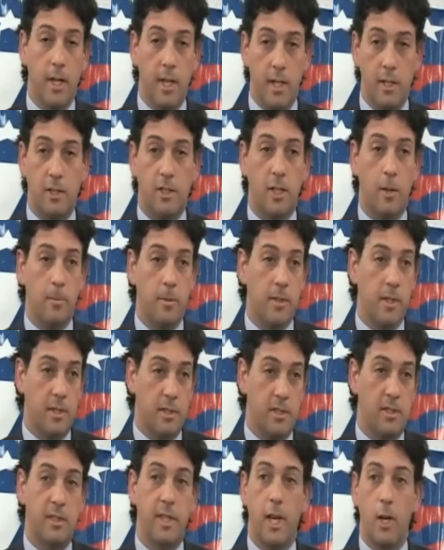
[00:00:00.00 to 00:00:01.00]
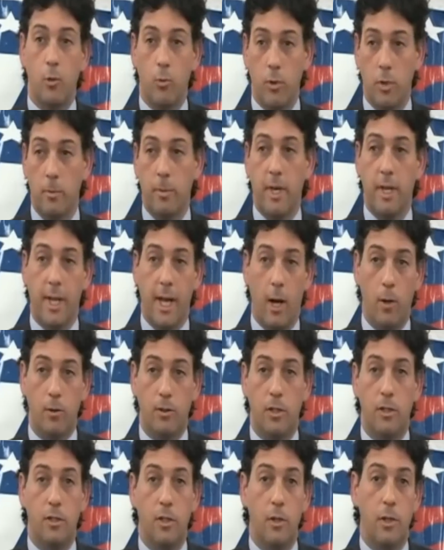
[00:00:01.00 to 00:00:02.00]
is something that the state will be
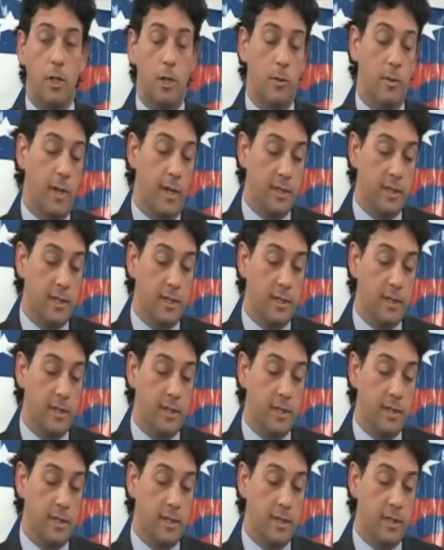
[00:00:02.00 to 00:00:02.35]
allowed to do to you.